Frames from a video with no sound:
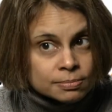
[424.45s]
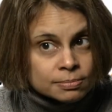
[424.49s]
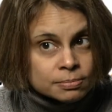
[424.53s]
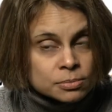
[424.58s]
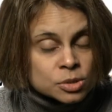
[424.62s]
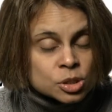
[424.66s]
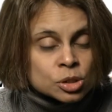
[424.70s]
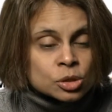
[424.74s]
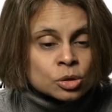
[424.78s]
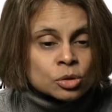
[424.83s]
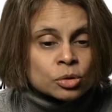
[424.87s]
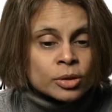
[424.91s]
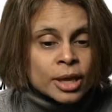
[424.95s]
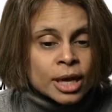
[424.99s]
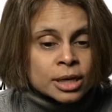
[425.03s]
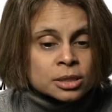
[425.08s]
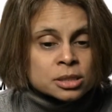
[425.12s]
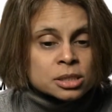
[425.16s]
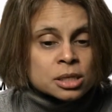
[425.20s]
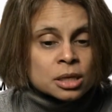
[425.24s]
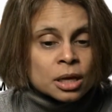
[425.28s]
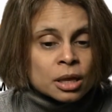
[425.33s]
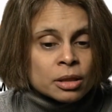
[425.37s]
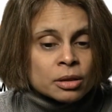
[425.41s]
so
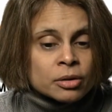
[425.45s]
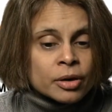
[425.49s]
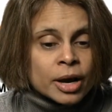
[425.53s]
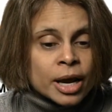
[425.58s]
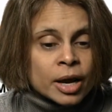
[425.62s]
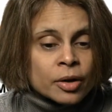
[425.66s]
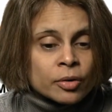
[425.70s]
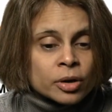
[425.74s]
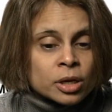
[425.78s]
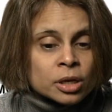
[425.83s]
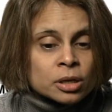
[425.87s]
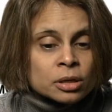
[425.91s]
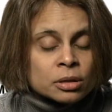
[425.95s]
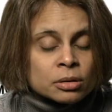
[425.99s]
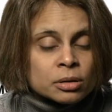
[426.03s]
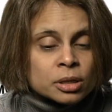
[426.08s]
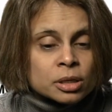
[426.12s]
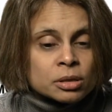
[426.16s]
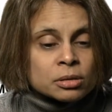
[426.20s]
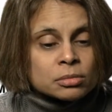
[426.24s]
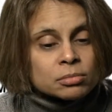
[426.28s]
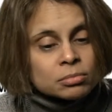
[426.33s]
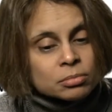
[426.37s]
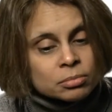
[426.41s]
that's another area that